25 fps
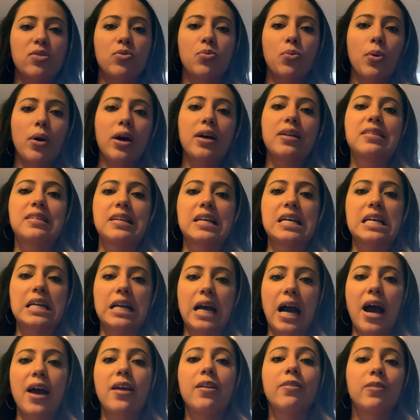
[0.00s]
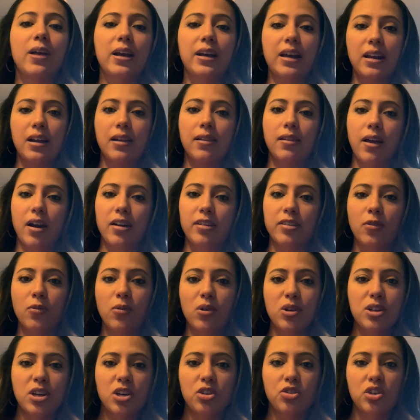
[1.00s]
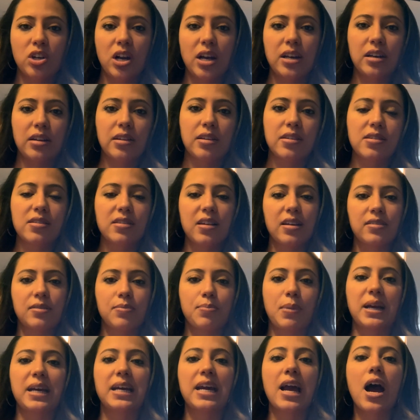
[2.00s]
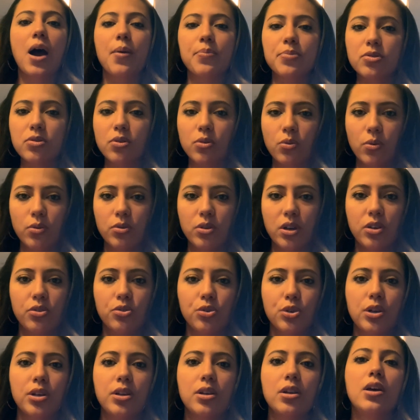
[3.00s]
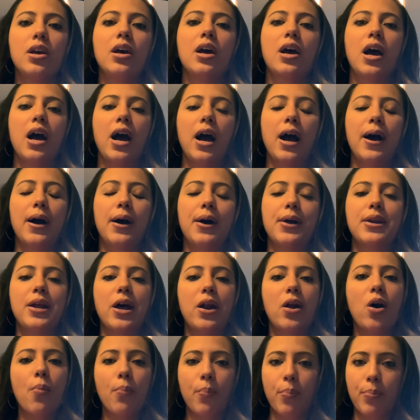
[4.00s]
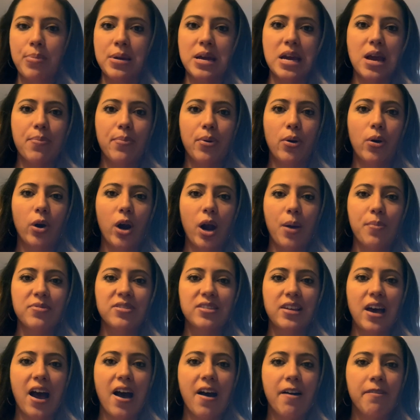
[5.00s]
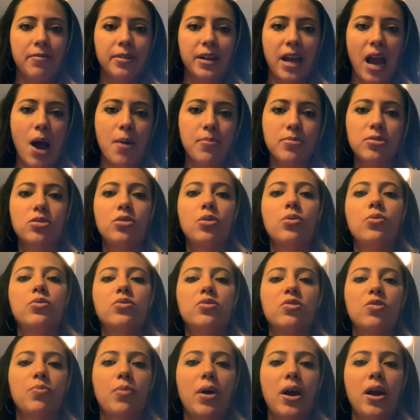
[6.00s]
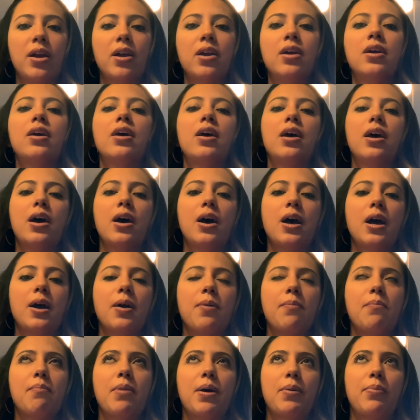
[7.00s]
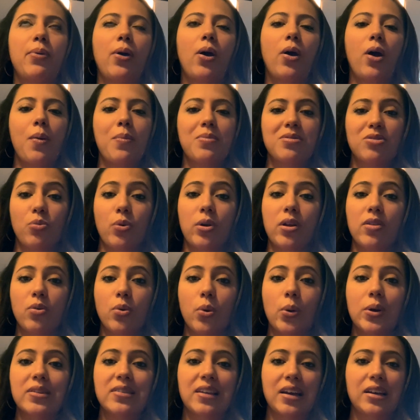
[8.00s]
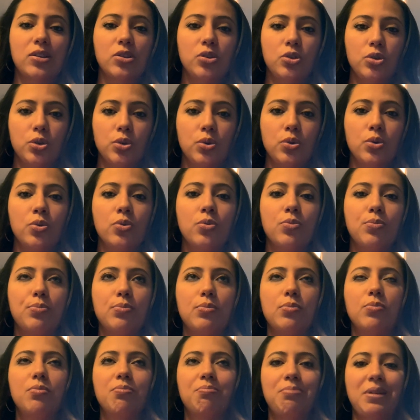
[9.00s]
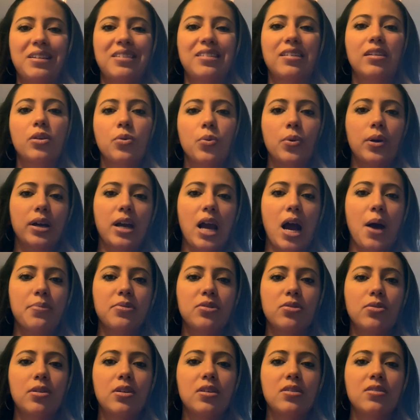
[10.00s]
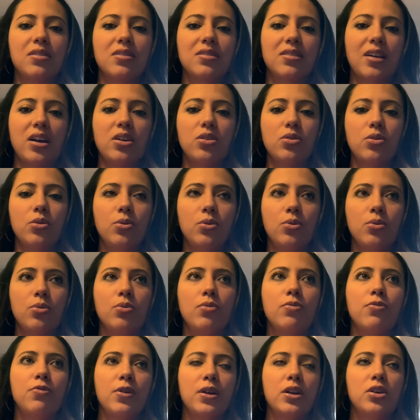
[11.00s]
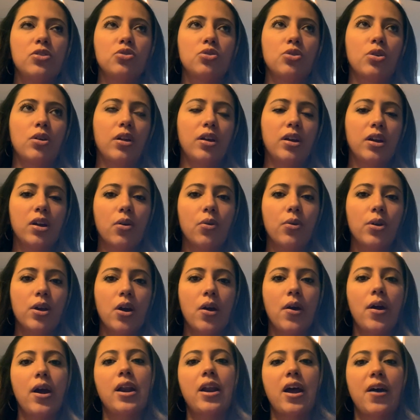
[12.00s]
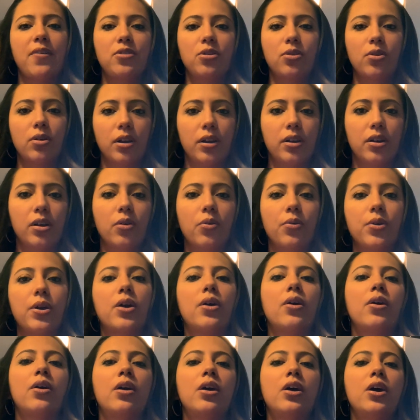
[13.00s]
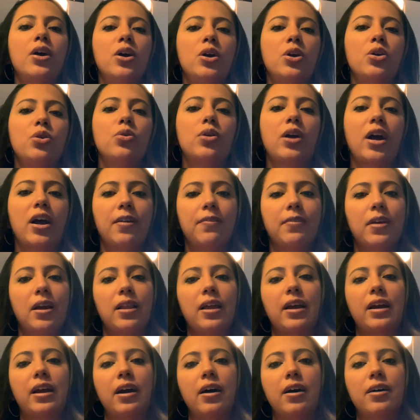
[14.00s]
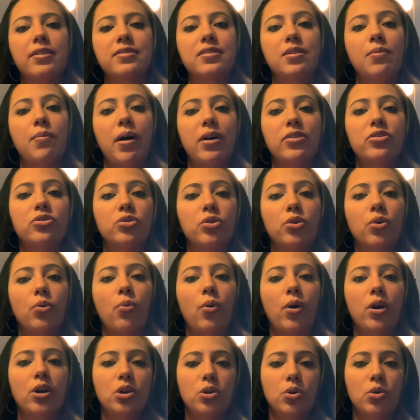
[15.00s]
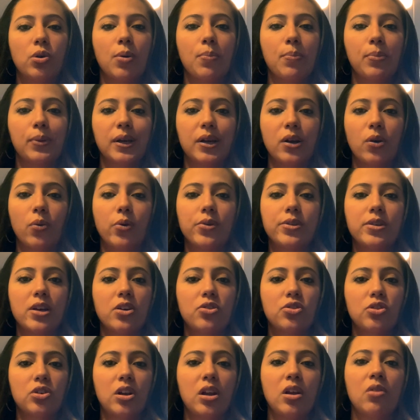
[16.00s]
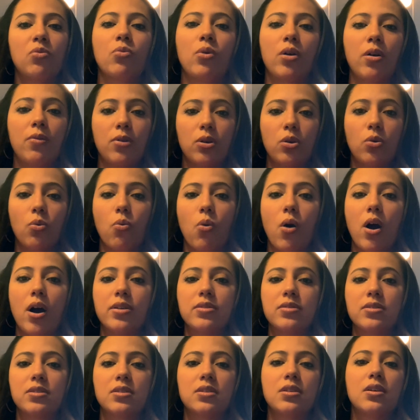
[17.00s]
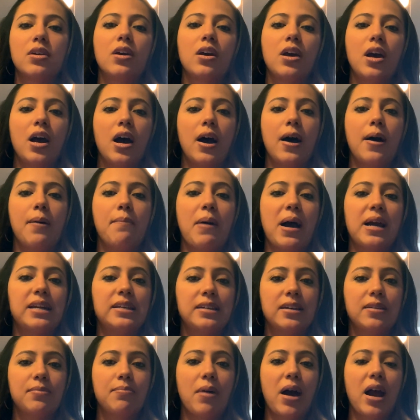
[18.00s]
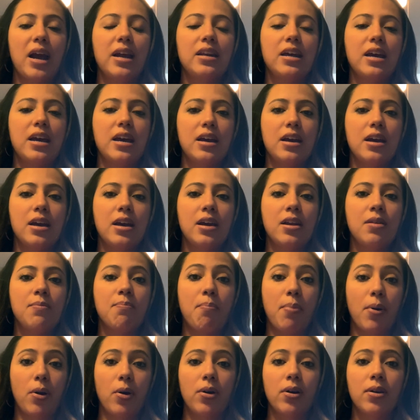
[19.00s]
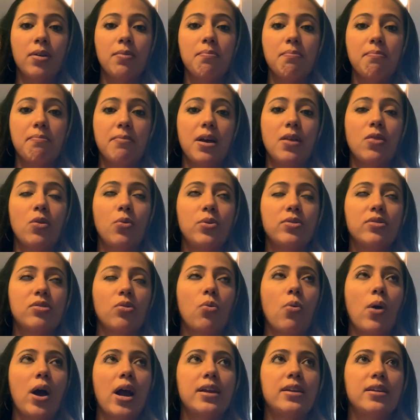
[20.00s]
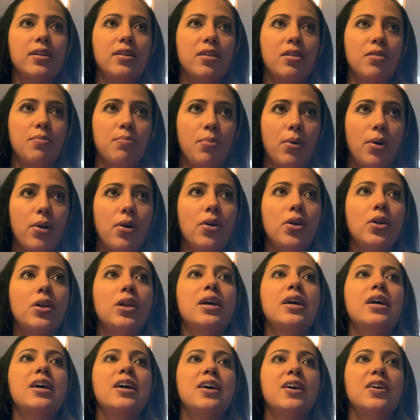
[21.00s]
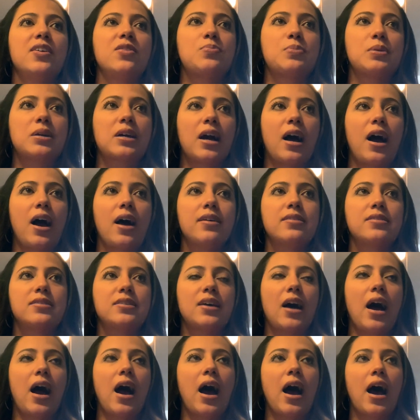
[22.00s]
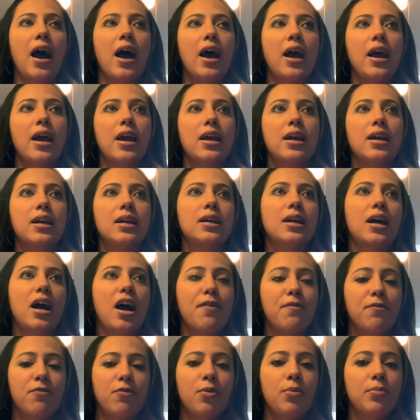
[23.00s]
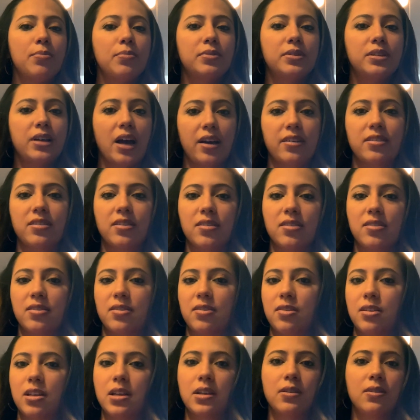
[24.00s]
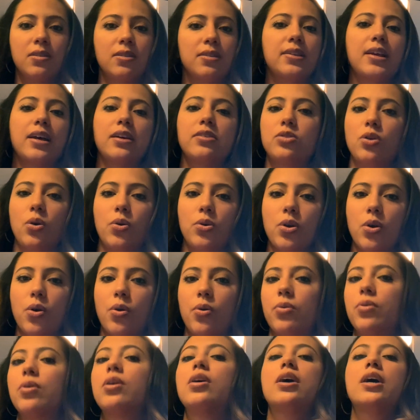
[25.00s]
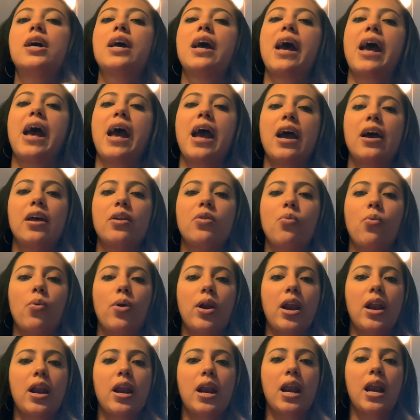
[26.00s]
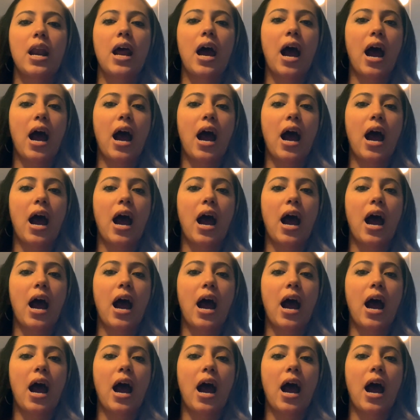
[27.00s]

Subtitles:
was kind of like an elective rotation. I did this as my capstone rotation. Not all PA programs have capstones. My program is one of the ones that do. Basically what a capstone is that you finish your clinical year, and after your clinical year you kind of get like a semester where you complete a rotation in whatever you want. I did mine in burn, and the reason why I did it in burn is because I'm from Texas, San Antonio, and